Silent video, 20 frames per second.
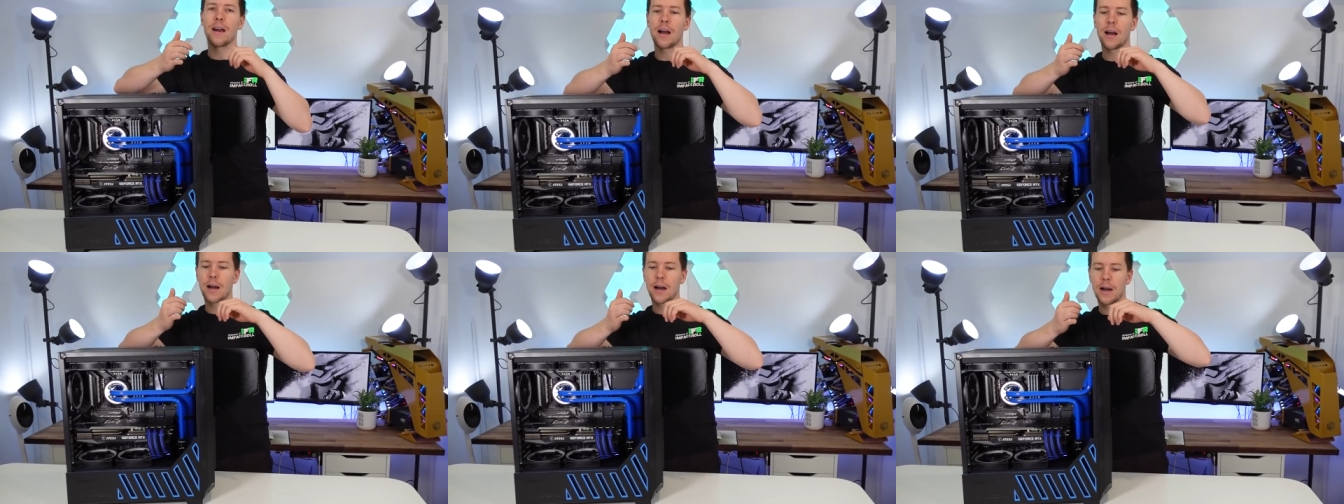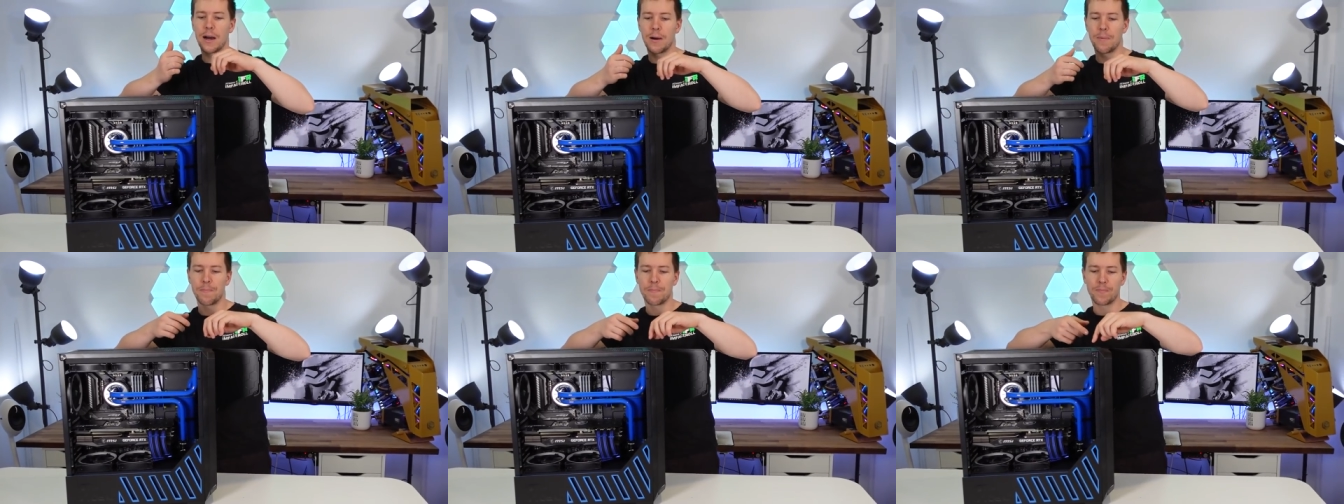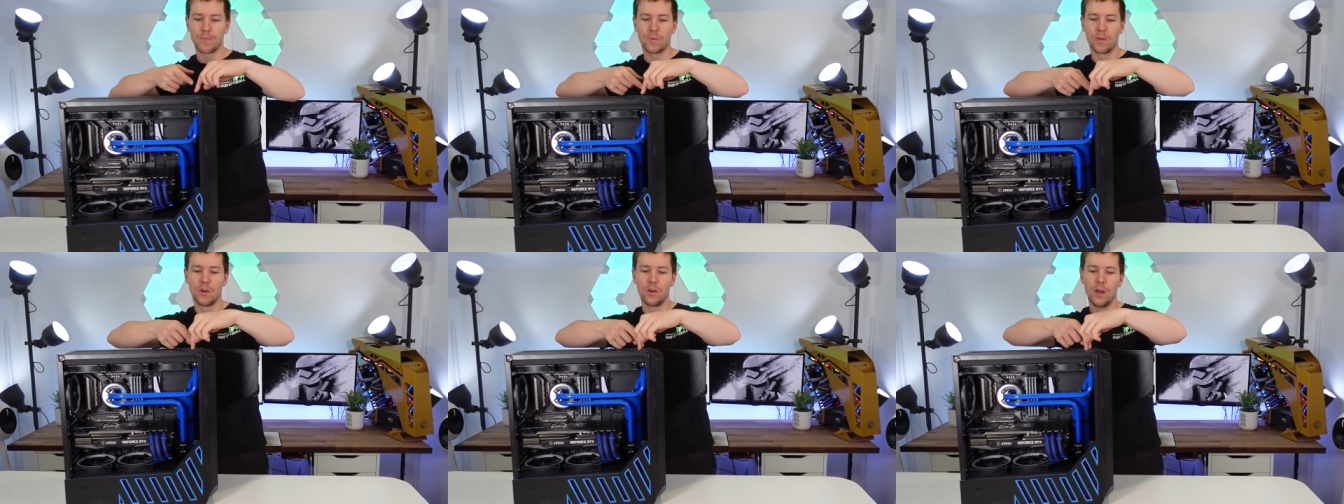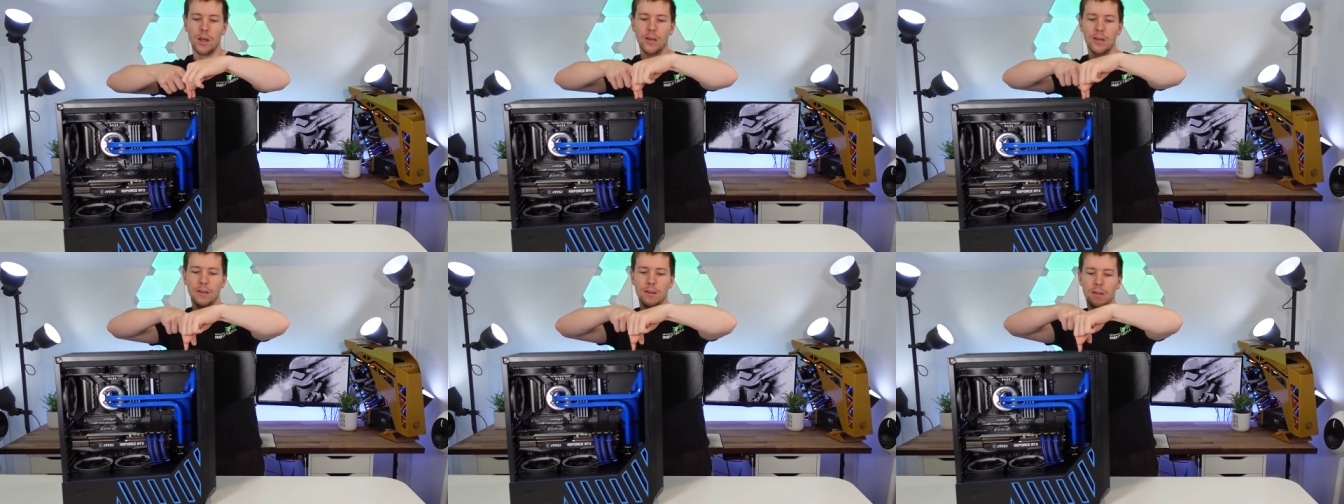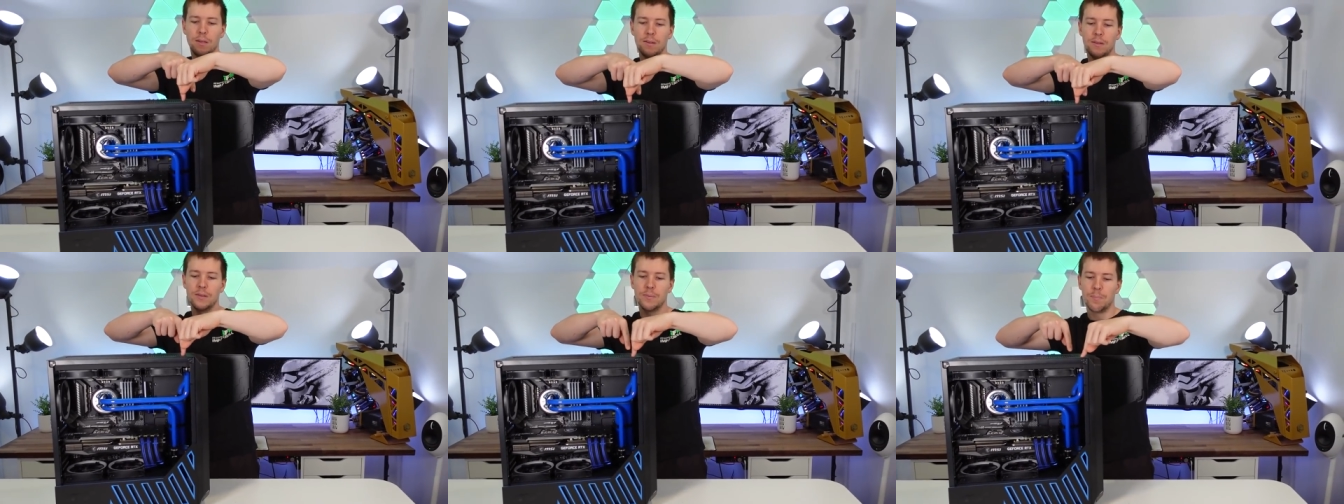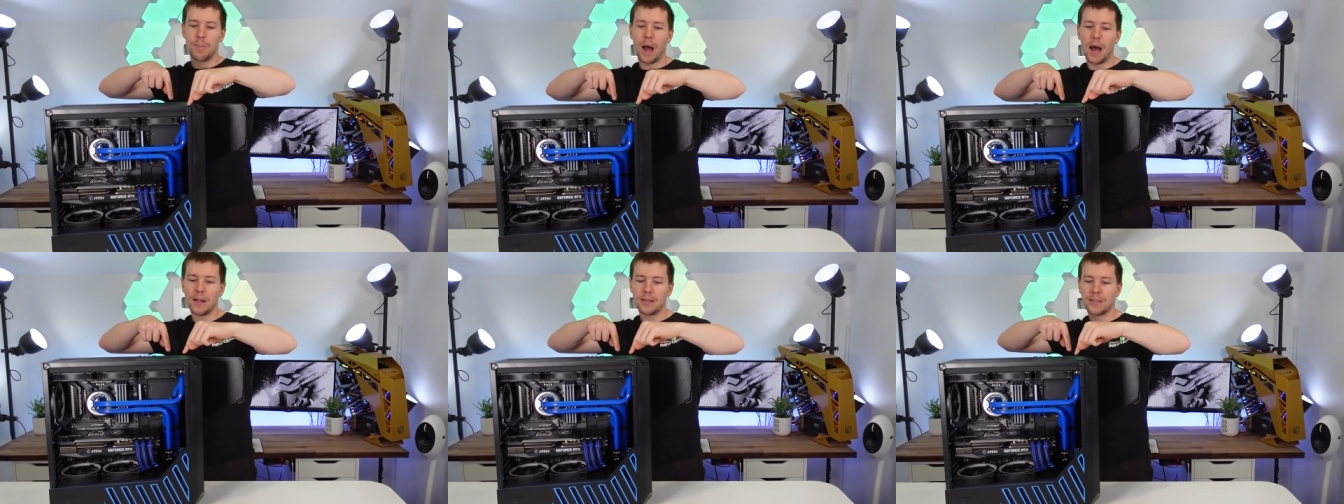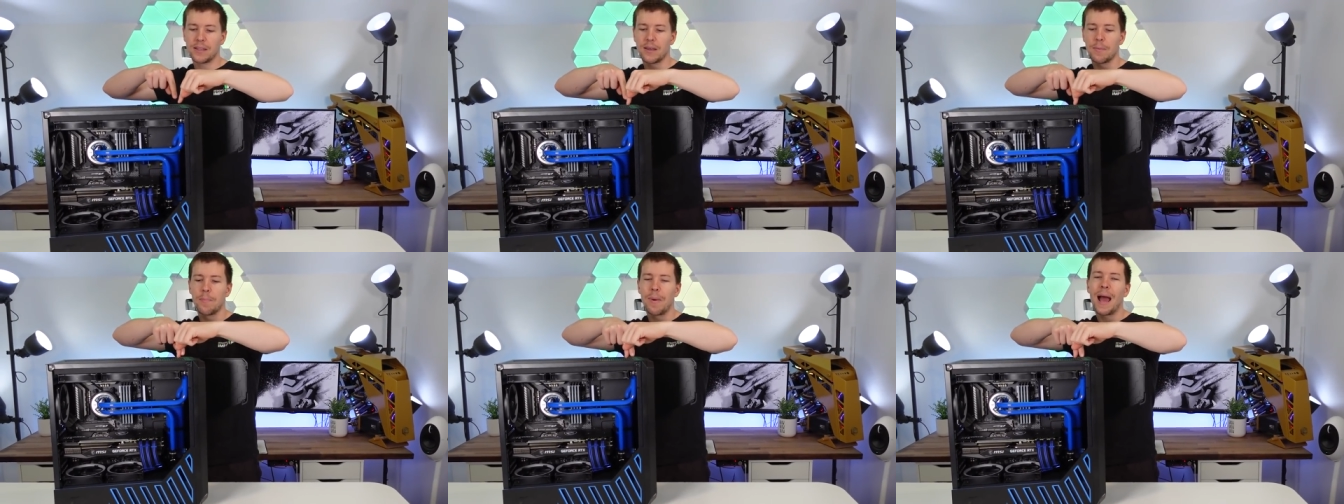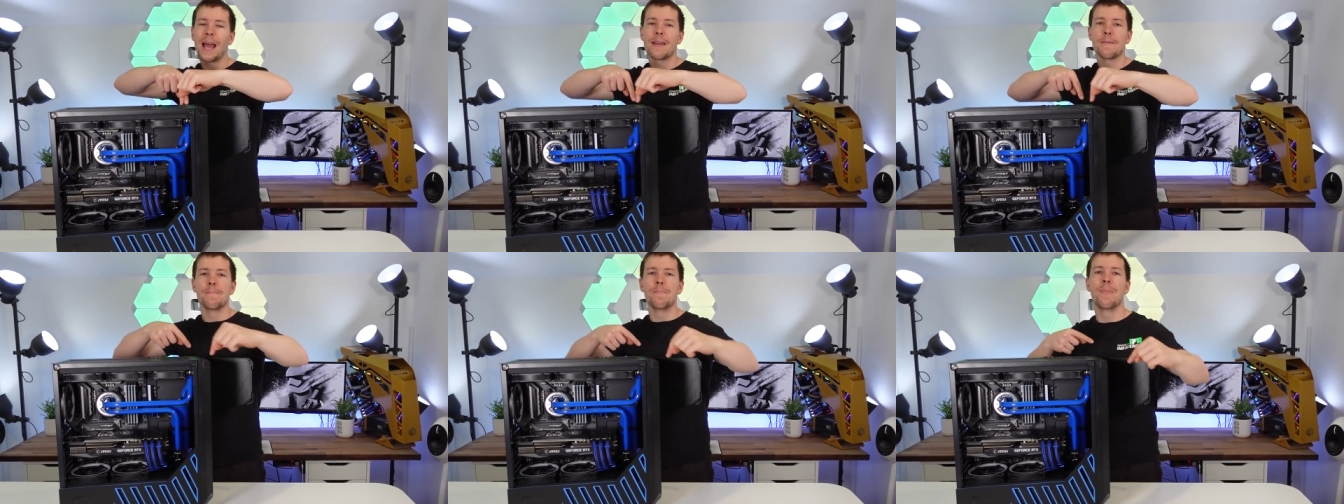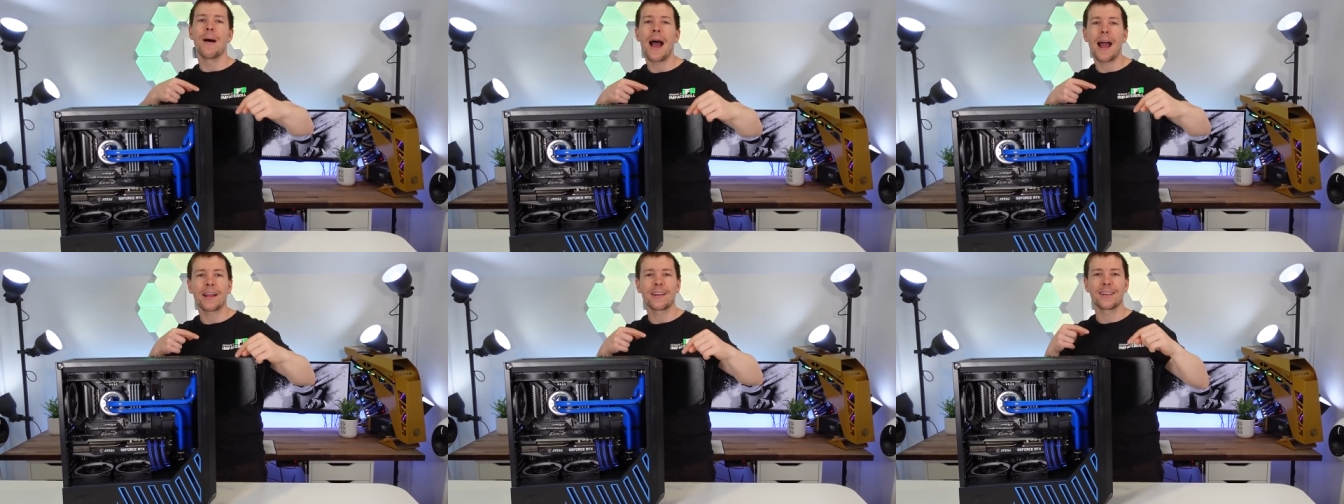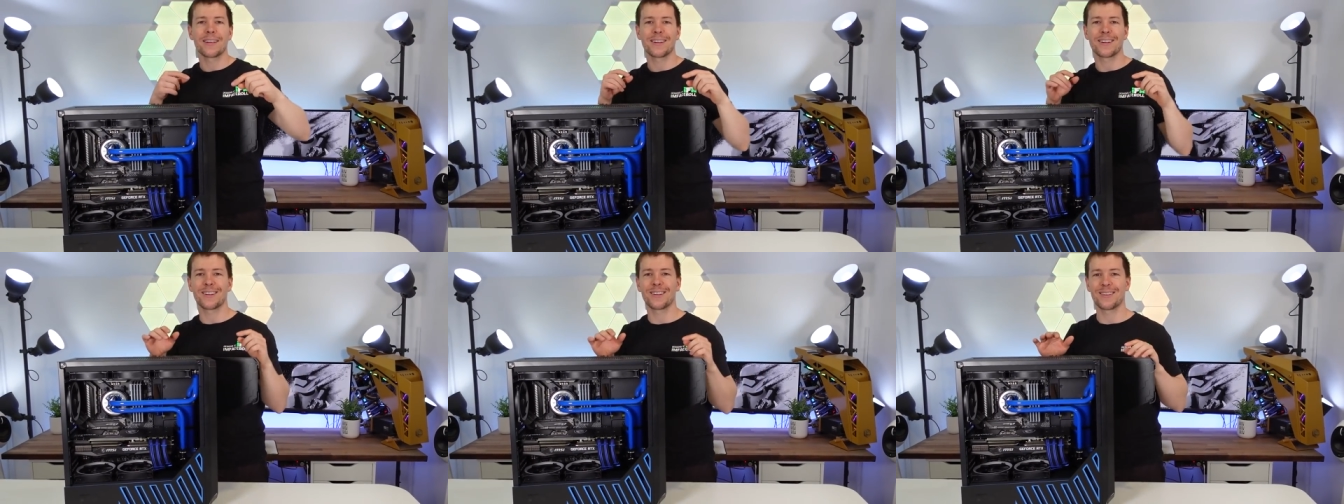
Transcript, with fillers: um, parts of the bay back